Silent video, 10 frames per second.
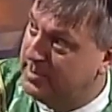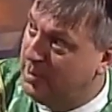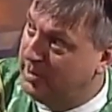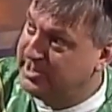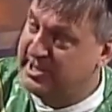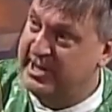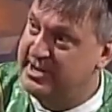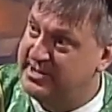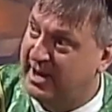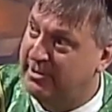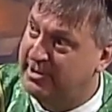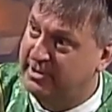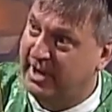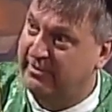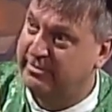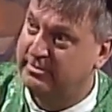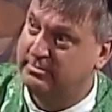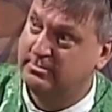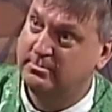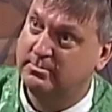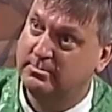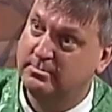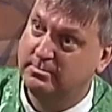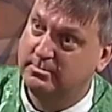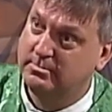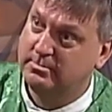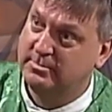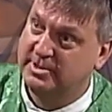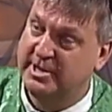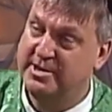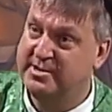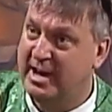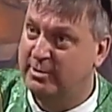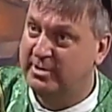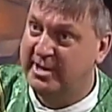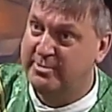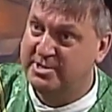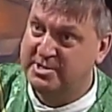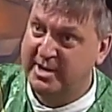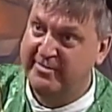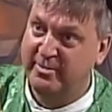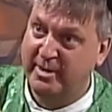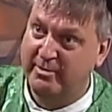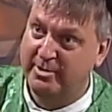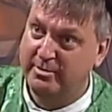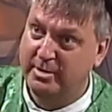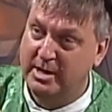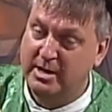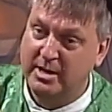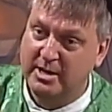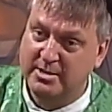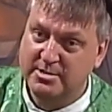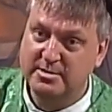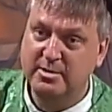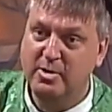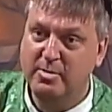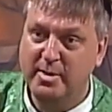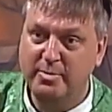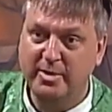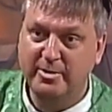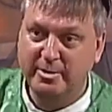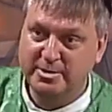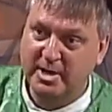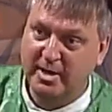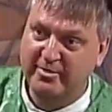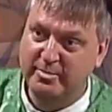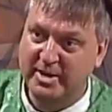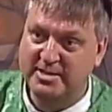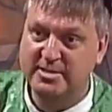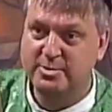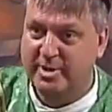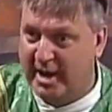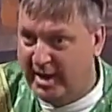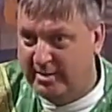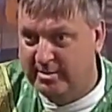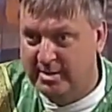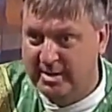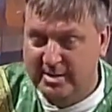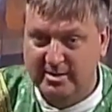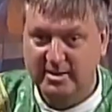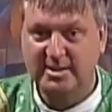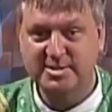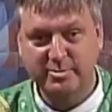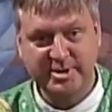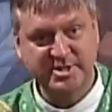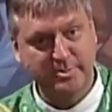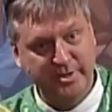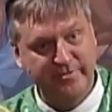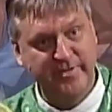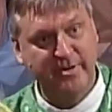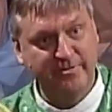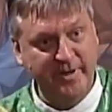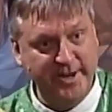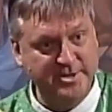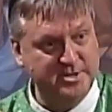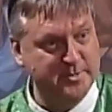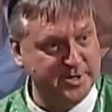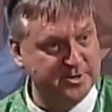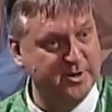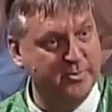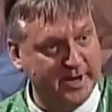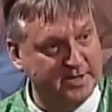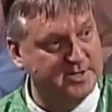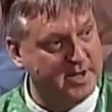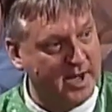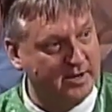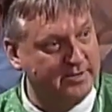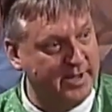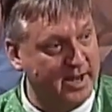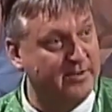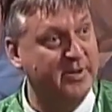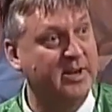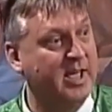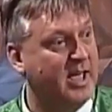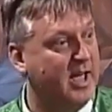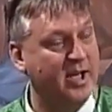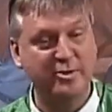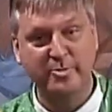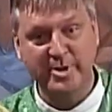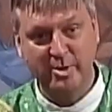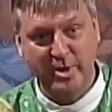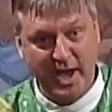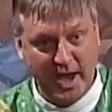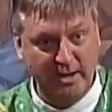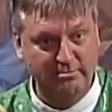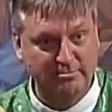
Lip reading: Or did he doubt your love? Did he doubt that he was safe around you? He says, no, my brother knows I love him. I says, okay, that's a reasonably fair fight. Just make sure you reconcile at the end of it and you'll be okay.